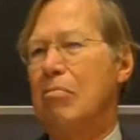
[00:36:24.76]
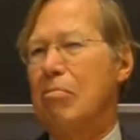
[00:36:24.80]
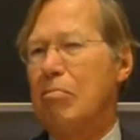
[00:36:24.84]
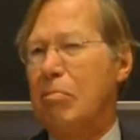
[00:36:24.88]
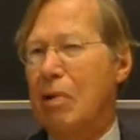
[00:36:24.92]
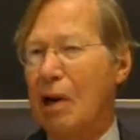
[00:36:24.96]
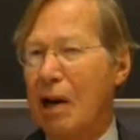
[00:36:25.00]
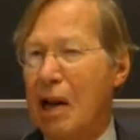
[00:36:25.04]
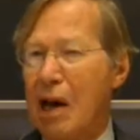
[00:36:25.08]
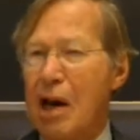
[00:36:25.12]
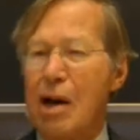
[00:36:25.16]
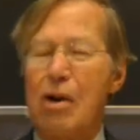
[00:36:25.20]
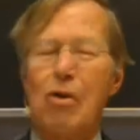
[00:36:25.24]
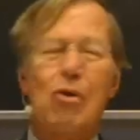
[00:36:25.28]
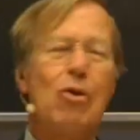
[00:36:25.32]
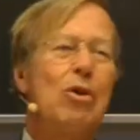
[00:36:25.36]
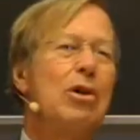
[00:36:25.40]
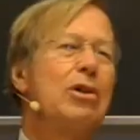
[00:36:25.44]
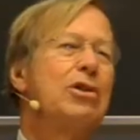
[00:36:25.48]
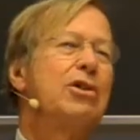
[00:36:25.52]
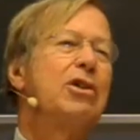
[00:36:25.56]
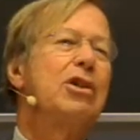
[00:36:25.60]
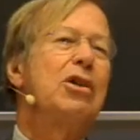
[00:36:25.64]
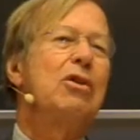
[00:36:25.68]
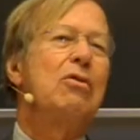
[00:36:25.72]
But I
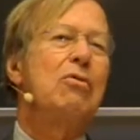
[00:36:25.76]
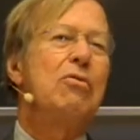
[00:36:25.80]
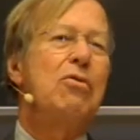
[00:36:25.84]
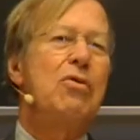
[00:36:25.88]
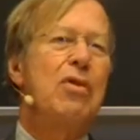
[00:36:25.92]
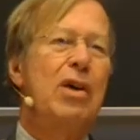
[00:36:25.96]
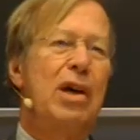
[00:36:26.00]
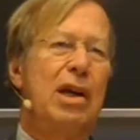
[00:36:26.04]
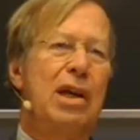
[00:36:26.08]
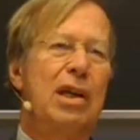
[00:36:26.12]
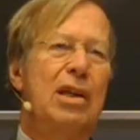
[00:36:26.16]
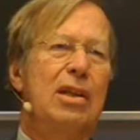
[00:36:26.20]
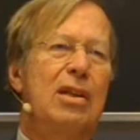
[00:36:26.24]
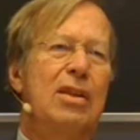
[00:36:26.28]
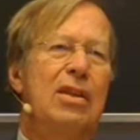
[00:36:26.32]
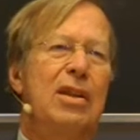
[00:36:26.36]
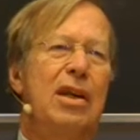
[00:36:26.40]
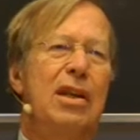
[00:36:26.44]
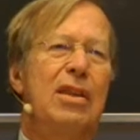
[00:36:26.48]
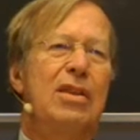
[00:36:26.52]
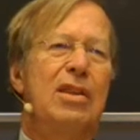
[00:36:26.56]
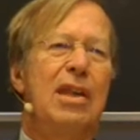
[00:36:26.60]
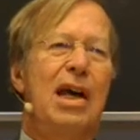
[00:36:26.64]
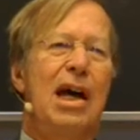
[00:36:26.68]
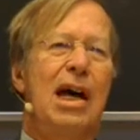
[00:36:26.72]
also think
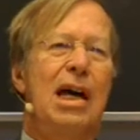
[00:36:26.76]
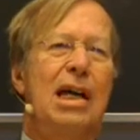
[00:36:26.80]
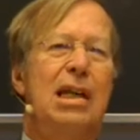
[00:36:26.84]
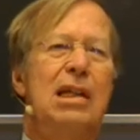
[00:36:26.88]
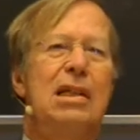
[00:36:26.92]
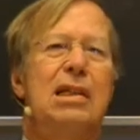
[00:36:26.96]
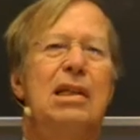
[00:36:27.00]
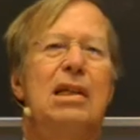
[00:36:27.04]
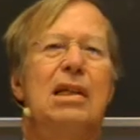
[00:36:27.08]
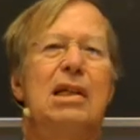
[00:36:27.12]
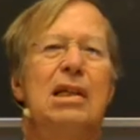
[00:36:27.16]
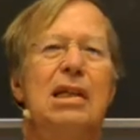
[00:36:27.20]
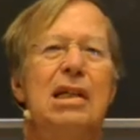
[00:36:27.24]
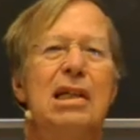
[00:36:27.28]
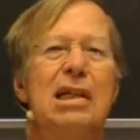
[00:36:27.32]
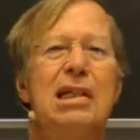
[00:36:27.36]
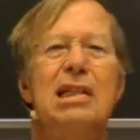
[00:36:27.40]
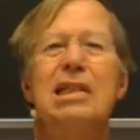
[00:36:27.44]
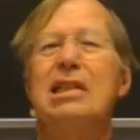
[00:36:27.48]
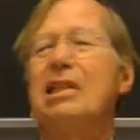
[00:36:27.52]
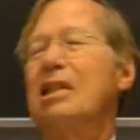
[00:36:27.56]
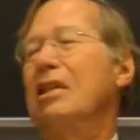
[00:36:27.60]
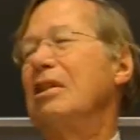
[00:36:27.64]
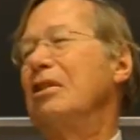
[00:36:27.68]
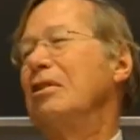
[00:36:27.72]
that
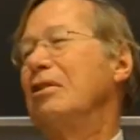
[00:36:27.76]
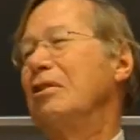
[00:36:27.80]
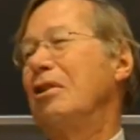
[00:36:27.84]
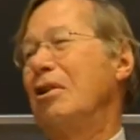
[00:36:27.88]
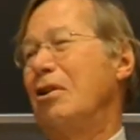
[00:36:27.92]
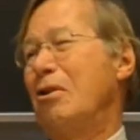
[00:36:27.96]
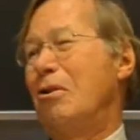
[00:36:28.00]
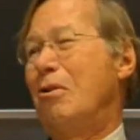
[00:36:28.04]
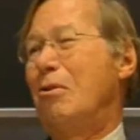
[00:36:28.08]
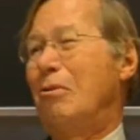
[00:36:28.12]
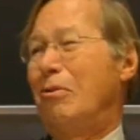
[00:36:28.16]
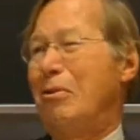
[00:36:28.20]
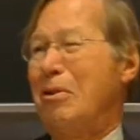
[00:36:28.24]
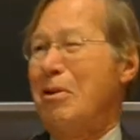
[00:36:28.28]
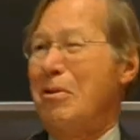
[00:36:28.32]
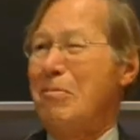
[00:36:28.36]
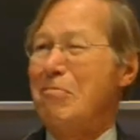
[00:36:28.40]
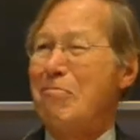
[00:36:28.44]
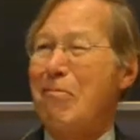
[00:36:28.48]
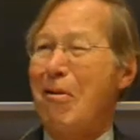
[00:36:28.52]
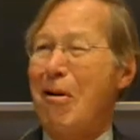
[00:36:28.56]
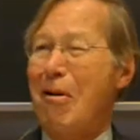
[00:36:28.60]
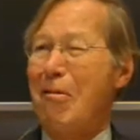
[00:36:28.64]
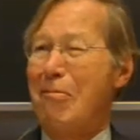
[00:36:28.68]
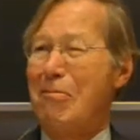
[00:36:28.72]
isn't the only
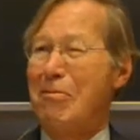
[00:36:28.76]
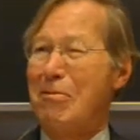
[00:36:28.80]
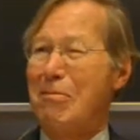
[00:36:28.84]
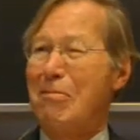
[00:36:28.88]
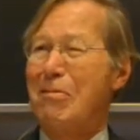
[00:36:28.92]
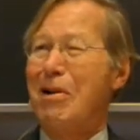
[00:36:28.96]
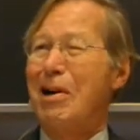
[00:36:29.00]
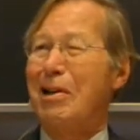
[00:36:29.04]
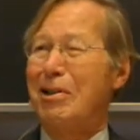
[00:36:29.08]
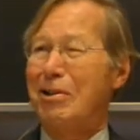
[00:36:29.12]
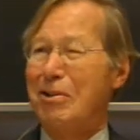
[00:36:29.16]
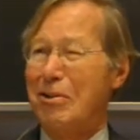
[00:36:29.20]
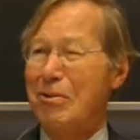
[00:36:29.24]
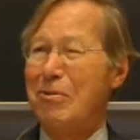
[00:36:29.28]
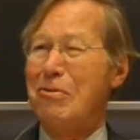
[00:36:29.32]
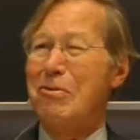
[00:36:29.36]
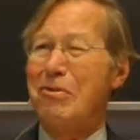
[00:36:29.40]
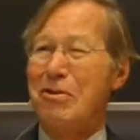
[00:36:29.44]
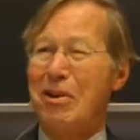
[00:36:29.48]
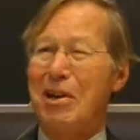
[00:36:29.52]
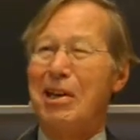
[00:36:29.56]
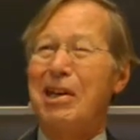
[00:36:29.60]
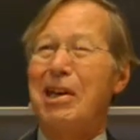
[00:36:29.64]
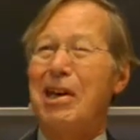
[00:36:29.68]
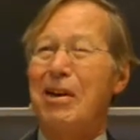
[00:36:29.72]
problem. I do
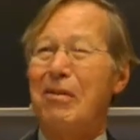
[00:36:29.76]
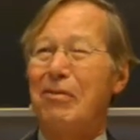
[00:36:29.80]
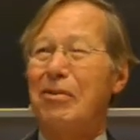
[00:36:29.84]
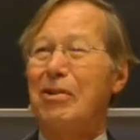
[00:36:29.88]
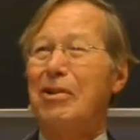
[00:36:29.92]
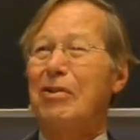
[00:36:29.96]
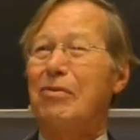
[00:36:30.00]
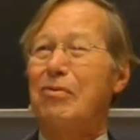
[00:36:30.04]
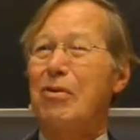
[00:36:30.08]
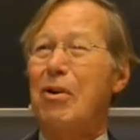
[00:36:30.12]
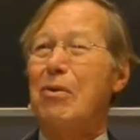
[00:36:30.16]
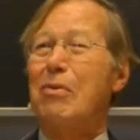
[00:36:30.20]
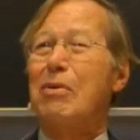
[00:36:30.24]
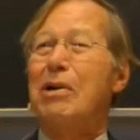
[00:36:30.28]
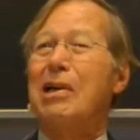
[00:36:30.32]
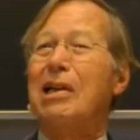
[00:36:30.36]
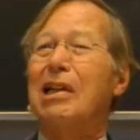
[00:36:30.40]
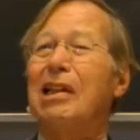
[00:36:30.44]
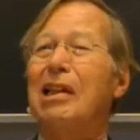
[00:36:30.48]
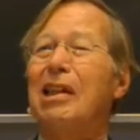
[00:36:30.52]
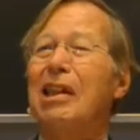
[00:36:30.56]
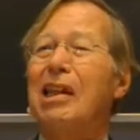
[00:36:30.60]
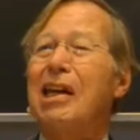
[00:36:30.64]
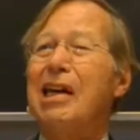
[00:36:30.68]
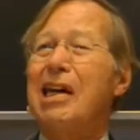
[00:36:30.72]
think even if we were
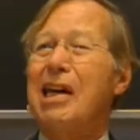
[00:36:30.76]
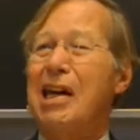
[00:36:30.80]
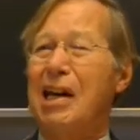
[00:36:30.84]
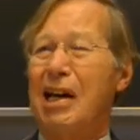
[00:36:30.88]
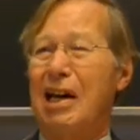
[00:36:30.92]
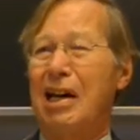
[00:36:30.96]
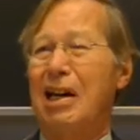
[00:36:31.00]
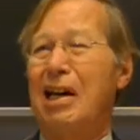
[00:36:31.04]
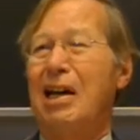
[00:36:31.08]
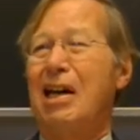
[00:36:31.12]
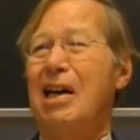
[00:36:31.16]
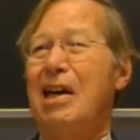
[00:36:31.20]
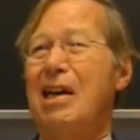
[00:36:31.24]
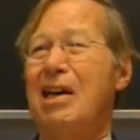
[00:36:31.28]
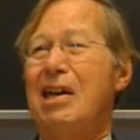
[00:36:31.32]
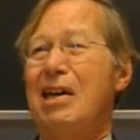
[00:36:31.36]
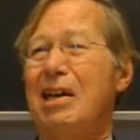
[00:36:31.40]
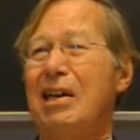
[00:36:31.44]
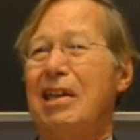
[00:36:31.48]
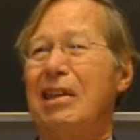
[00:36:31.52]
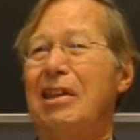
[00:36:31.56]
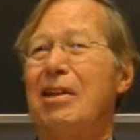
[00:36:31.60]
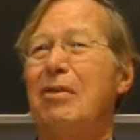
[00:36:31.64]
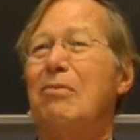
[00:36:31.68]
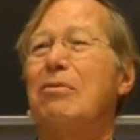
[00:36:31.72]
clear,
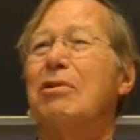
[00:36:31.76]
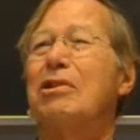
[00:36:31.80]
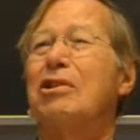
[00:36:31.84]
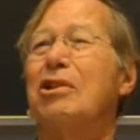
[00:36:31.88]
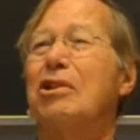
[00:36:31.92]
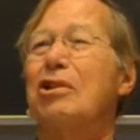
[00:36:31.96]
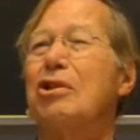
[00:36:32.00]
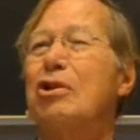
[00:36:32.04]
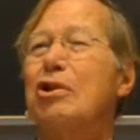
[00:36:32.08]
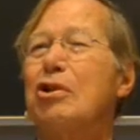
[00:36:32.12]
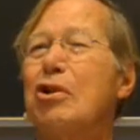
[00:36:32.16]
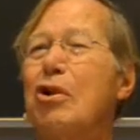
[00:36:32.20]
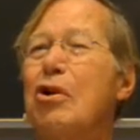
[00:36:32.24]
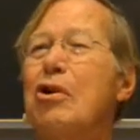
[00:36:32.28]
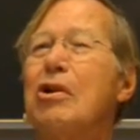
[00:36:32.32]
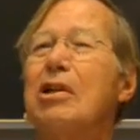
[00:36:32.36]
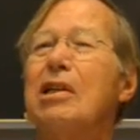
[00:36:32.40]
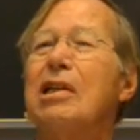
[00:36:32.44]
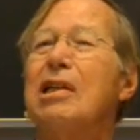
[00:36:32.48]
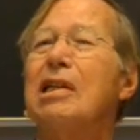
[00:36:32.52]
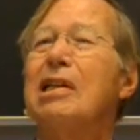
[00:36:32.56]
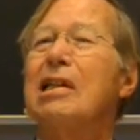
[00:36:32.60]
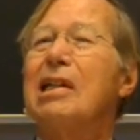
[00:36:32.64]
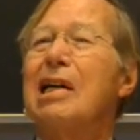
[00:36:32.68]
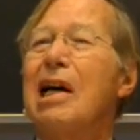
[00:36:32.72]
if there was a
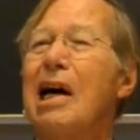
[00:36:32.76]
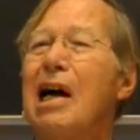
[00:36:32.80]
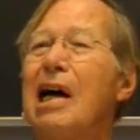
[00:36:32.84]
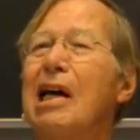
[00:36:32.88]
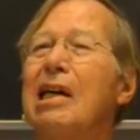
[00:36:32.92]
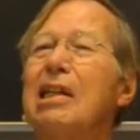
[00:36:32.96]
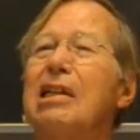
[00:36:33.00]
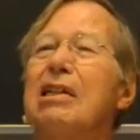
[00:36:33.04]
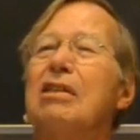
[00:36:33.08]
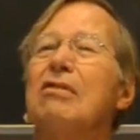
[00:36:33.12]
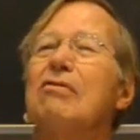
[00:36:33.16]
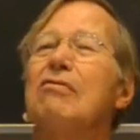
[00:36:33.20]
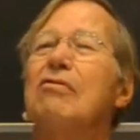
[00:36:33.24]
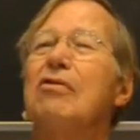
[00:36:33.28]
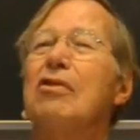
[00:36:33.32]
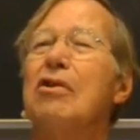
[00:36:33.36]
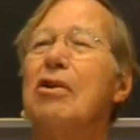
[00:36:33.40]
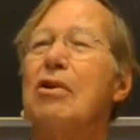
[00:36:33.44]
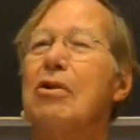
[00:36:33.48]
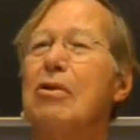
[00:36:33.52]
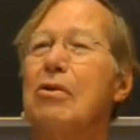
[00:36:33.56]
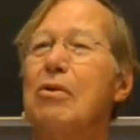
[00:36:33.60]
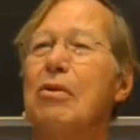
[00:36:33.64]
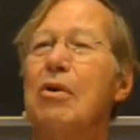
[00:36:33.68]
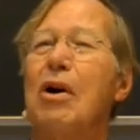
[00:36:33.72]
certain kind of
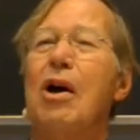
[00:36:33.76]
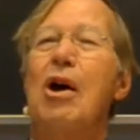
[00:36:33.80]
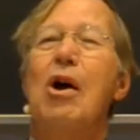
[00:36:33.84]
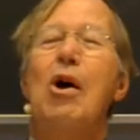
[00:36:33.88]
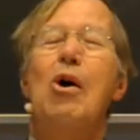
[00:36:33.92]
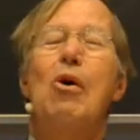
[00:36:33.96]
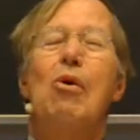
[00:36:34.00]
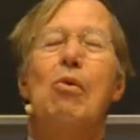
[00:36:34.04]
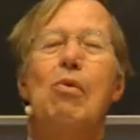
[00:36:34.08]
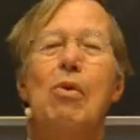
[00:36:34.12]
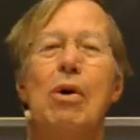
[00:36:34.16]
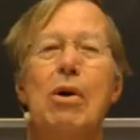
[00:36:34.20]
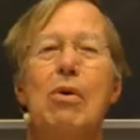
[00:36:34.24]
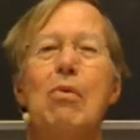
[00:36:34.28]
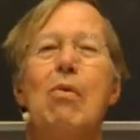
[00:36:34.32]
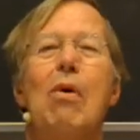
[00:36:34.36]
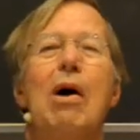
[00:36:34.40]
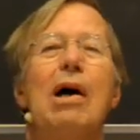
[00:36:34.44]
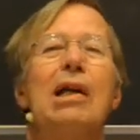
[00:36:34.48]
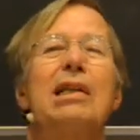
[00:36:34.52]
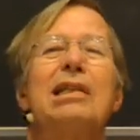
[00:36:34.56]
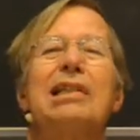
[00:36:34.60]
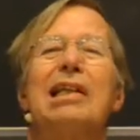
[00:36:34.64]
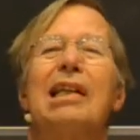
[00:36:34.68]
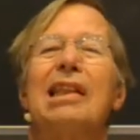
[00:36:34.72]
view, we
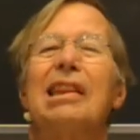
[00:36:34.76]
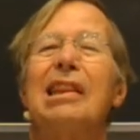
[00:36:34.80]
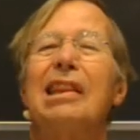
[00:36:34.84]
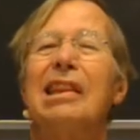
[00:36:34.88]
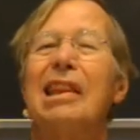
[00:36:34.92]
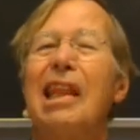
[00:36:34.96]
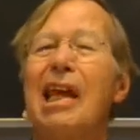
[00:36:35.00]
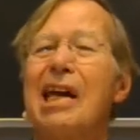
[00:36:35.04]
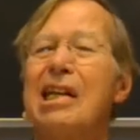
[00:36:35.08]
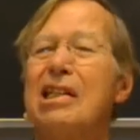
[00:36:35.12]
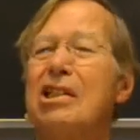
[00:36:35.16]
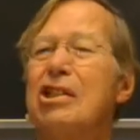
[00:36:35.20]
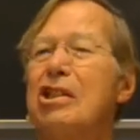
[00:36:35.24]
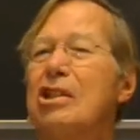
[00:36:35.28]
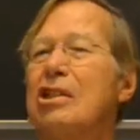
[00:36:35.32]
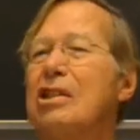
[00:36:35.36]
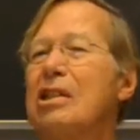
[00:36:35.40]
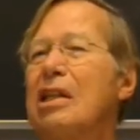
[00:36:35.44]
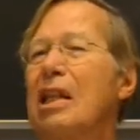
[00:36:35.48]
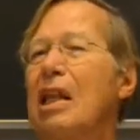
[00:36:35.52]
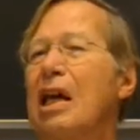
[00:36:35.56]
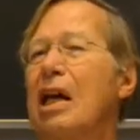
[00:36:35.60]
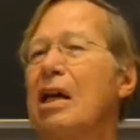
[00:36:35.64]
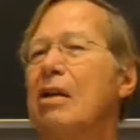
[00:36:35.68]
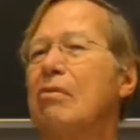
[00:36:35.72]
want to
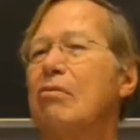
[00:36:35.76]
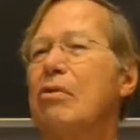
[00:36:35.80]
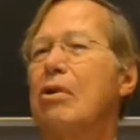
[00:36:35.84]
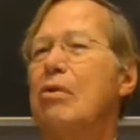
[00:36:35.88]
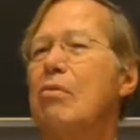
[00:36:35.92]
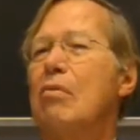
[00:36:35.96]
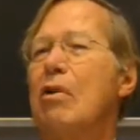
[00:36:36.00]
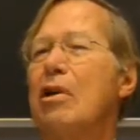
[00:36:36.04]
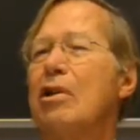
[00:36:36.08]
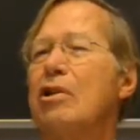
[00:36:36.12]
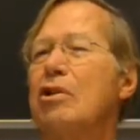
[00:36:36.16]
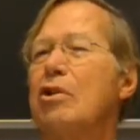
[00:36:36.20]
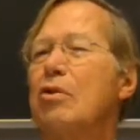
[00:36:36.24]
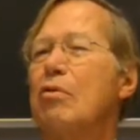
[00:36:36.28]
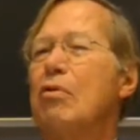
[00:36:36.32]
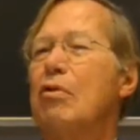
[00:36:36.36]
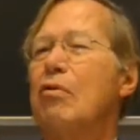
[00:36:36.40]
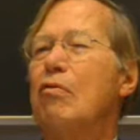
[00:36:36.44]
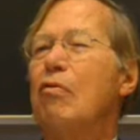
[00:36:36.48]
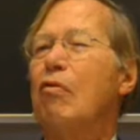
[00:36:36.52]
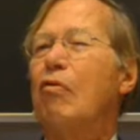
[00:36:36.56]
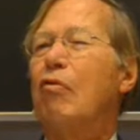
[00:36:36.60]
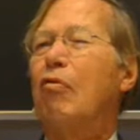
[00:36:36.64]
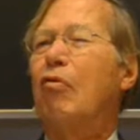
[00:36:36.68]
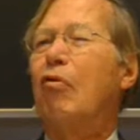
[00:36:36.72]
legislate, we want to
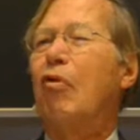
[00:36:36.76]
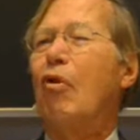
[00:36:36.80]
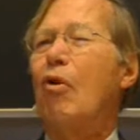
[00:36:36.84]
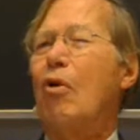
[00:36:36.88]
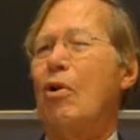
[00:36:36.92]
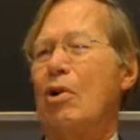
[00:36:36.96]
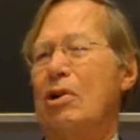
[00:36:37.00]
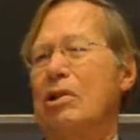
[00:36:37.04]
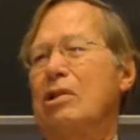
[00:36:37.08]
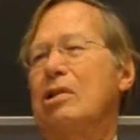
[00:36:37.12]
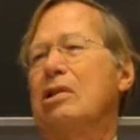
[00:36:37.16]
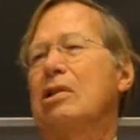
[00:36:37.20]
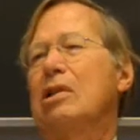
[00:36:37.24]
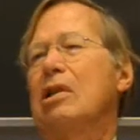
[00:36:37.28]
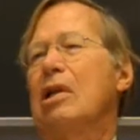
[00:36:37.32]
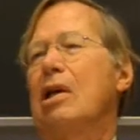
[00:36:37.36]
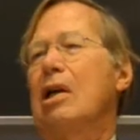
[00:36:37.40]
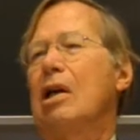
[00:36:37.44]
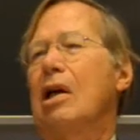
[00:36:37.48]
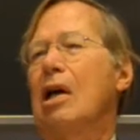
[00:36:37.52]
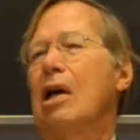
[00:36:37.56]
enforce